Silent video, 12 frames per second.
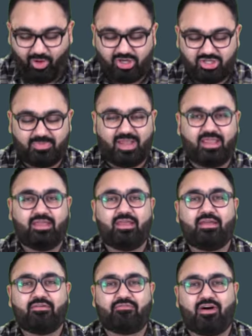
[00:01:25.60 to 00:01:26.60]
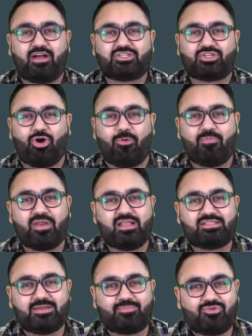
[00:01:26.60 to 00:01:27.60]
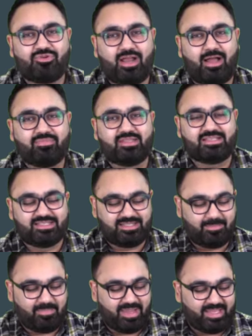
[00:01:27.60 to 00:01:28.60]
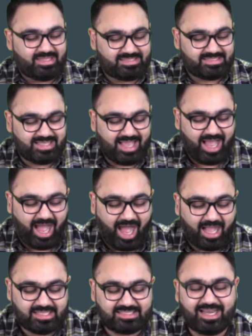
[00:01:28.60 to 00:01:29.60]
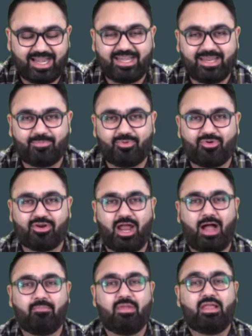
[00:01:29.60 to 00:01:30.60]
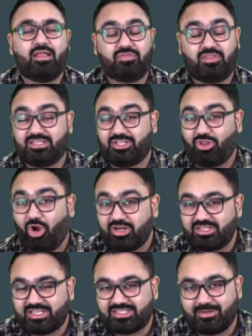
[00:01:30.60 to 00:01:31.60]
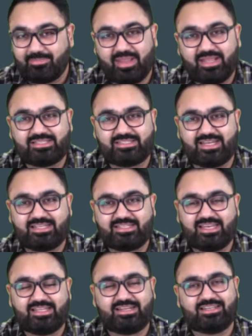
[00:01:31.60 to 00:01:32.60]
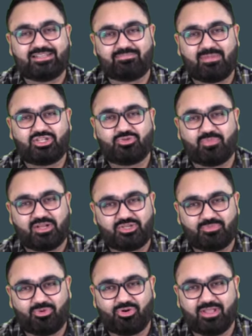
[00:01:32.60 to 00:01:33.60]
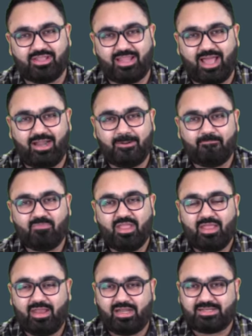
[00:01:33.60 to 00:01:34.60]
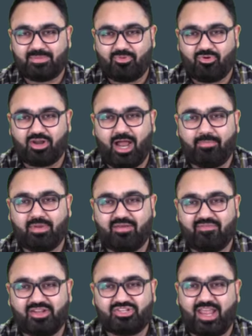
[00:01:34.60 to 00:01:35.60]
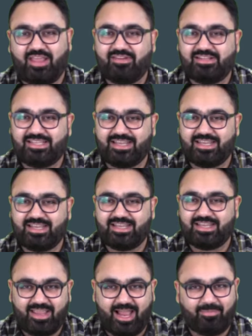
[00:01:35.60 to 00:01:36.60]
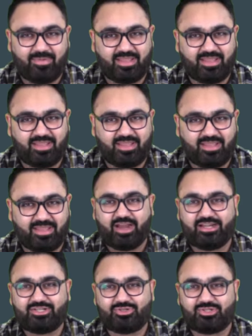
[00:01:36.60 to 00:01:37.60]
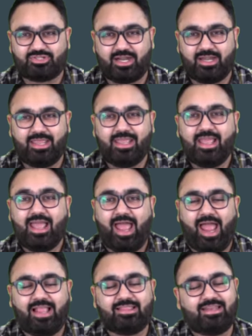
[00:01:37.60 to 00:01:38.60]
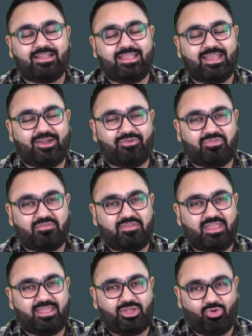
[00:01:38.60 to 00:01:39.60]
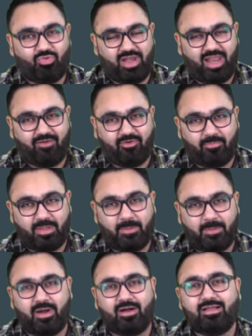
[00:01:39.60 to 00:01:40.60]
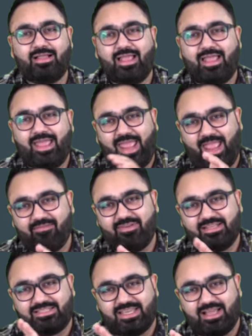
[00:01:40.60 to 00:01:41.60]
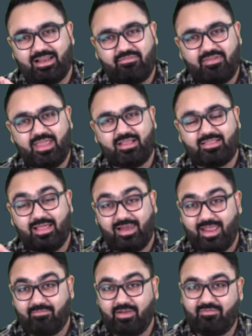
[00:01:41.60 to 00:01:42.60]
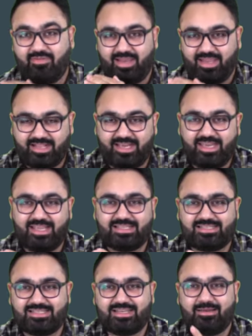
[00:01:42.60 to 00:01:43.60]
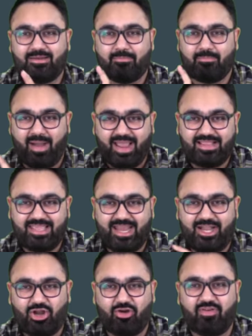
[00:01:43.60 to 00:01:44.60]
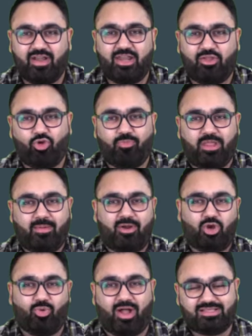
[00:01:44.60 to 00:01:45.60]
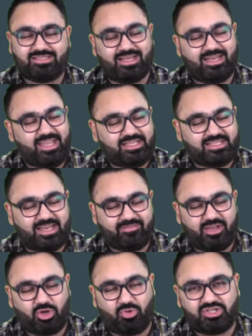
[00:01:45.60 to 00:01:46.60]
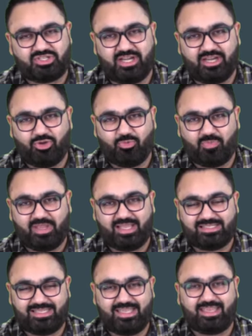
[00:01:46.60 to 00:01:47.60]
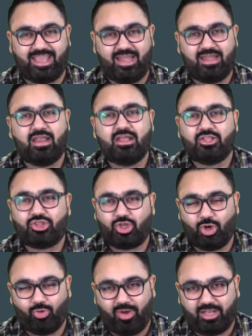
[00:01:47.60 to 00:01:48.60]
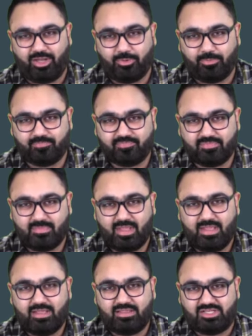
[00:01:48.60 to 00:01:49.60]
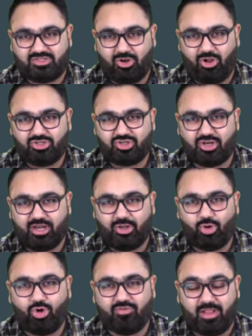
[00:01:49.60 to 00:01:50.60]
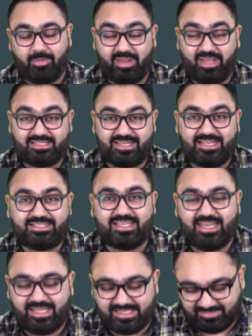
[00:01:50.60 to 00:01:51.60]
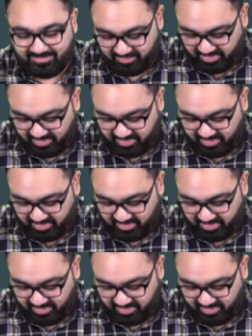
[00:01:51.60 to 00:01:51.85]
launched my first comprehensive program. This is the mains answer writing program. This is not just a mains test series. It is much, much more than that. It's a program in which every single week I'll be giving you targets to study. And then in the end of the week, you will have a paper. Every single week, the level will increase. By the end of it, you will be able to answer each and every question that UPSC can throw at you. This will also conclude with a mains test series.